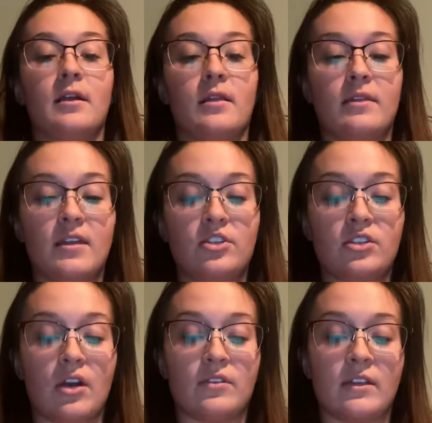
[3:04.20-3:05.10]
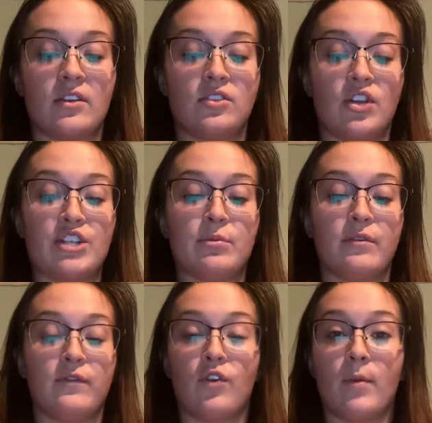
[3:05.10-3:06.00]
This shows how students
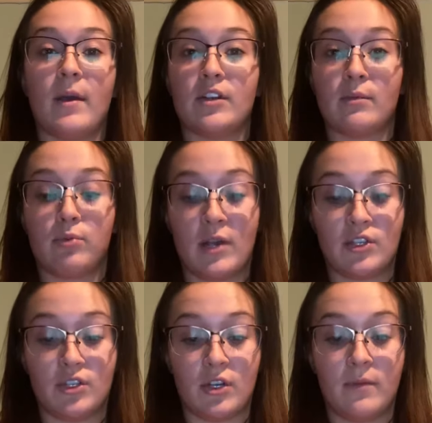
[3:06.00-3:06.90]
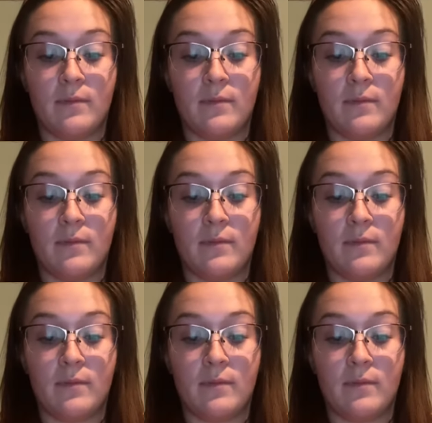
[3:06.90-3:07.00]
perform under pressure,